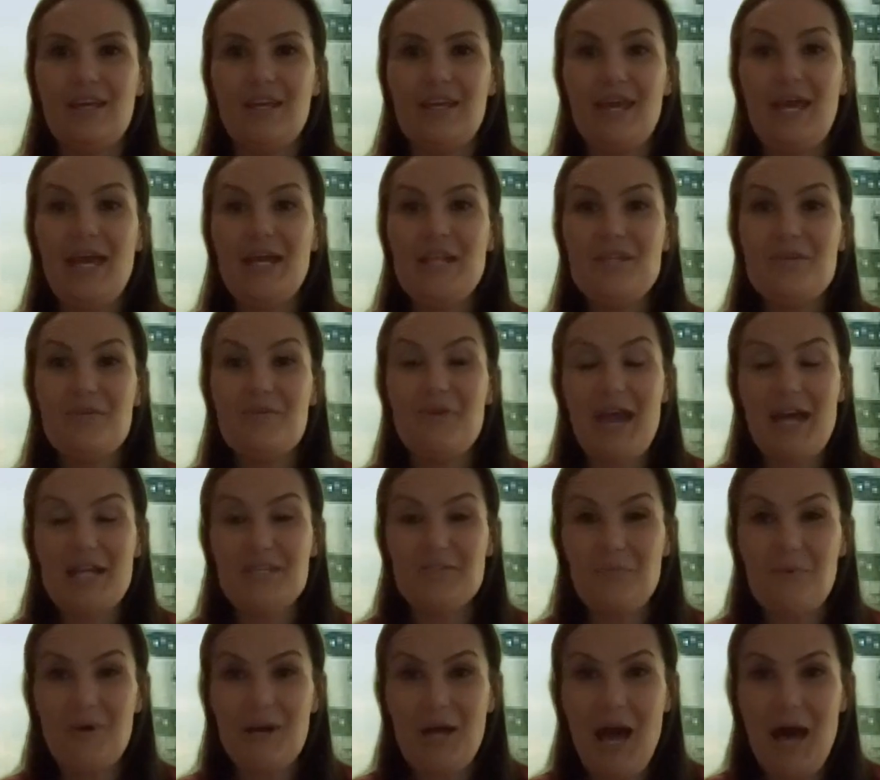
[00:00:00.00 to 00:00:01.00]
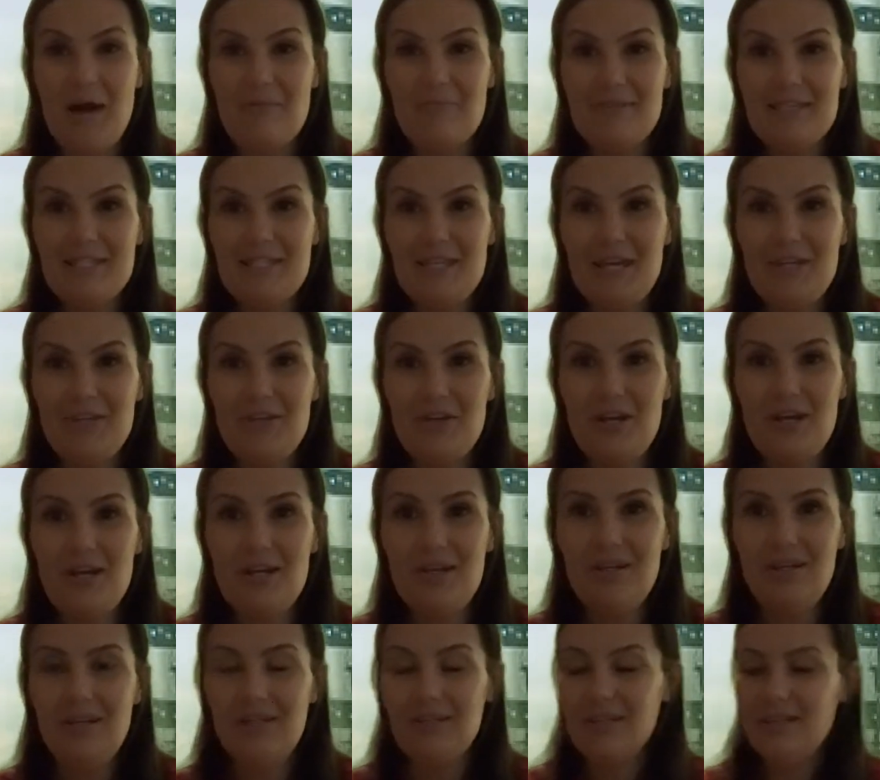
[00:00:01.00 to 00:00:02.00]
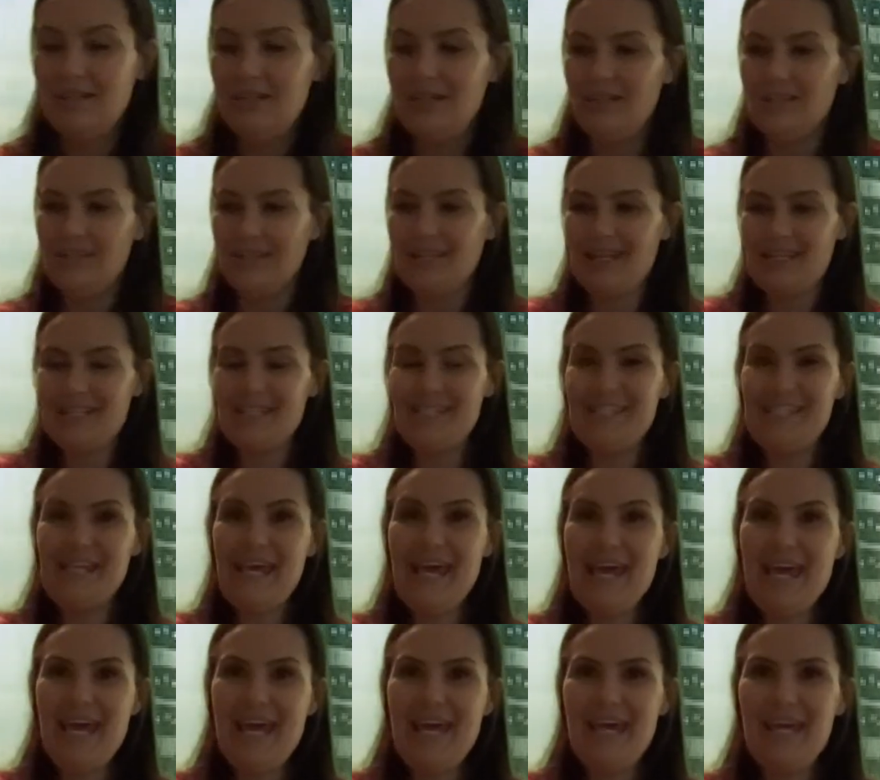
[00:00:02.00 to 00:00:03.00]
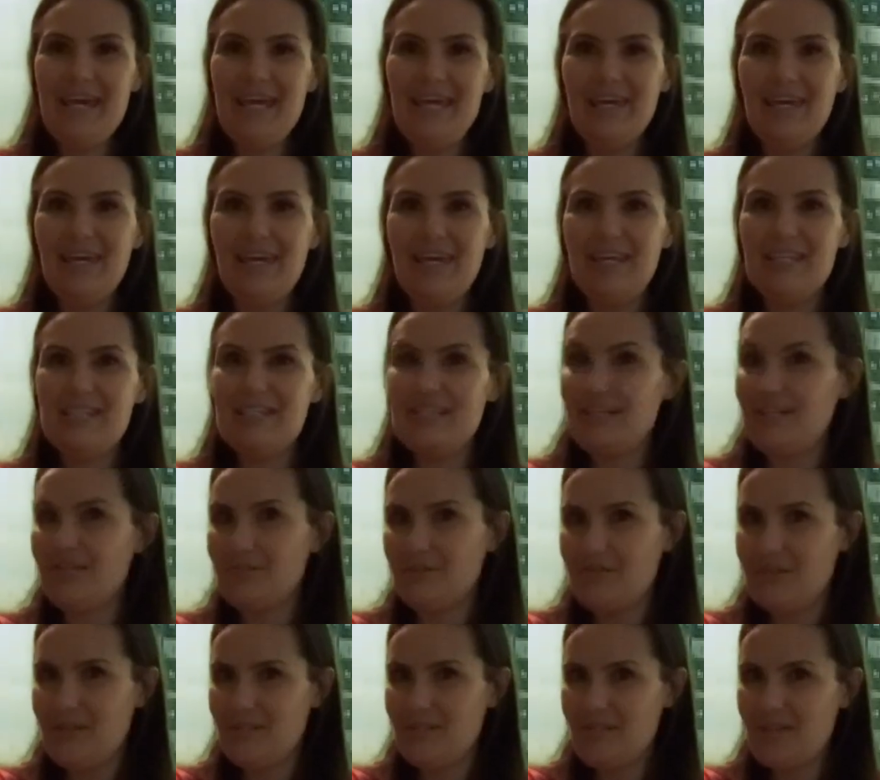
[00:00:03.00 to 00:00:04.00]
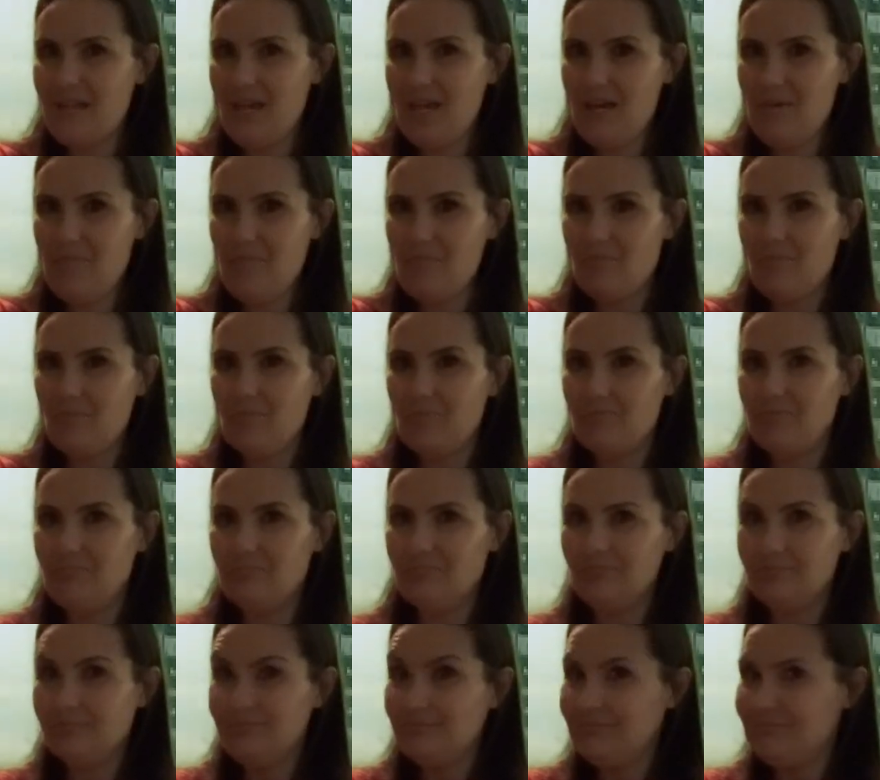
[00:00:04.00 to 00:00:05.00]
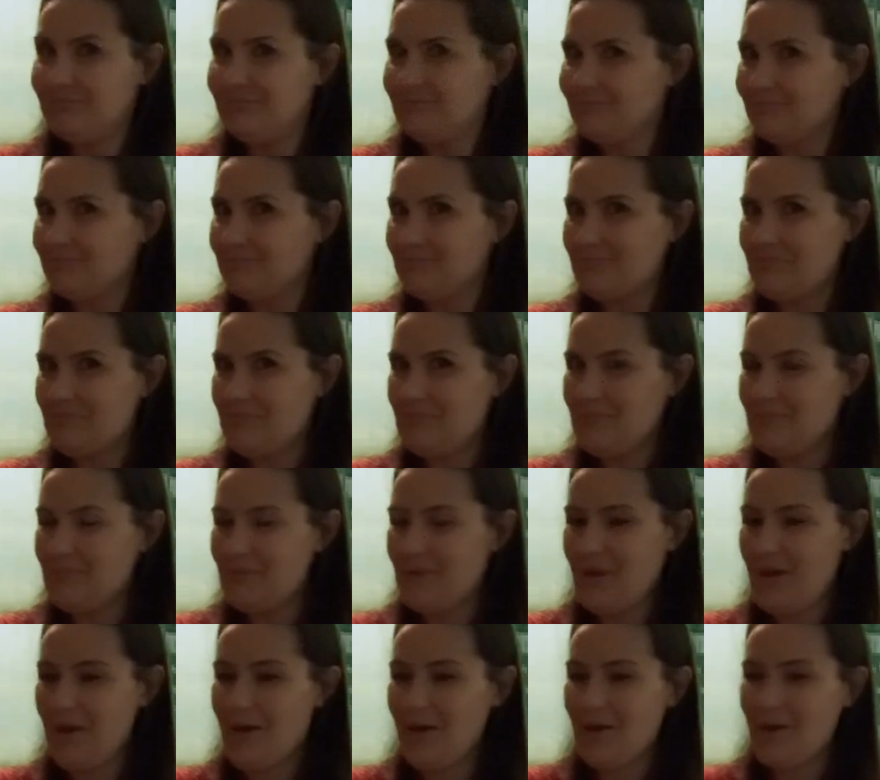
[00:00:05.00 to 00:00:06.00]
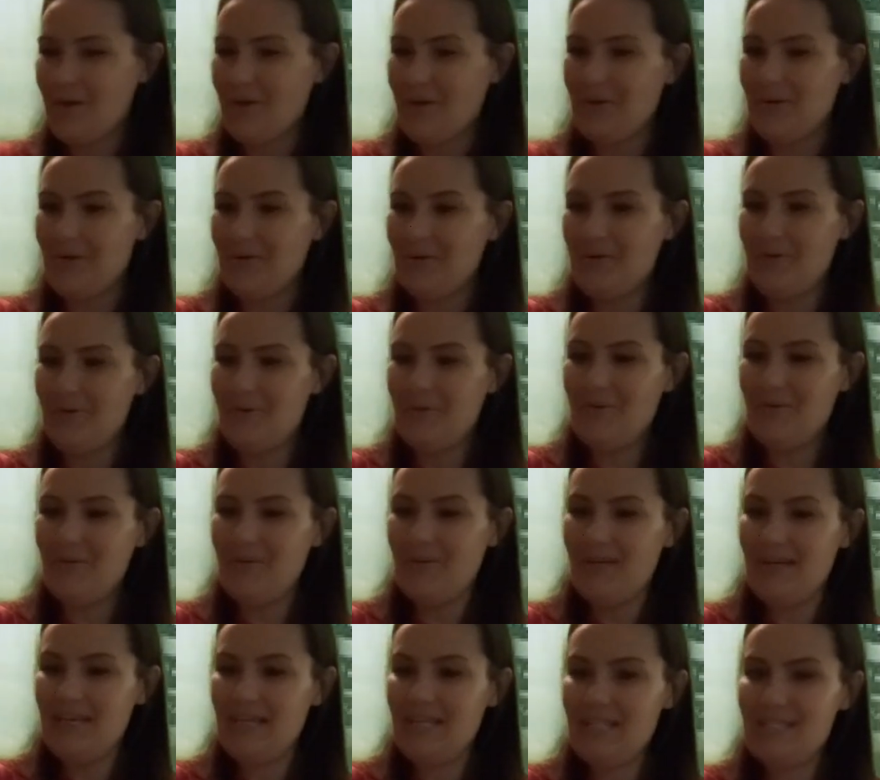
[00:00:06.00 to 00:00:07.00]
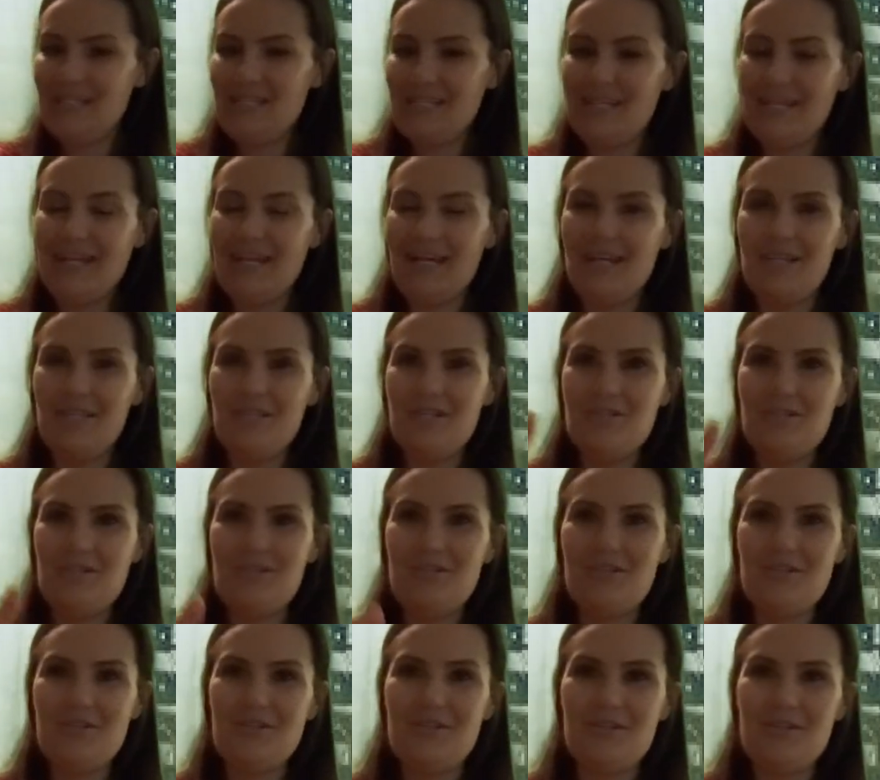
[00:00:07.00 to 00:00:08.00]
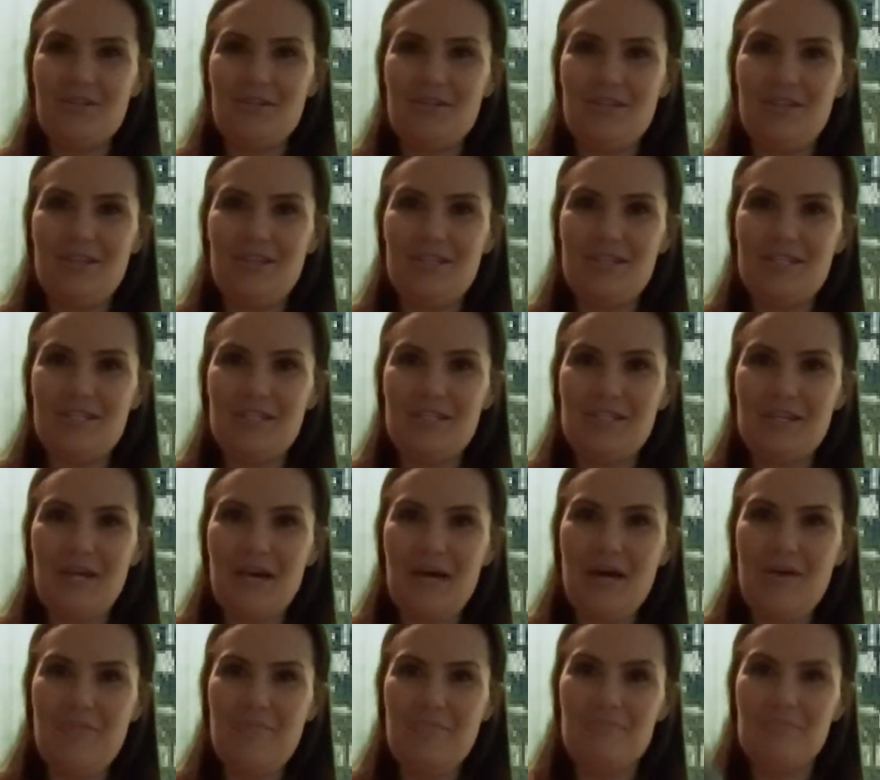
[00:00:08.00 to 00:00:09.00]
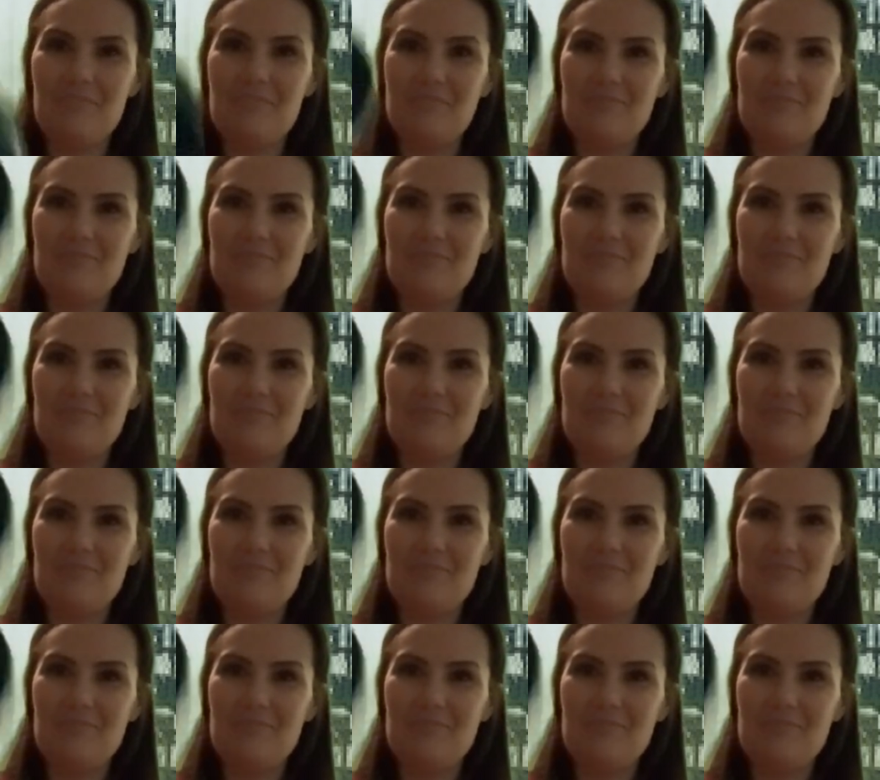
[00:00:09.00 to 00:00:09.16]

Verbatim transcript: Can you guess what cup it's under? Let's see. Is it under this cup? No. Is it under this cup?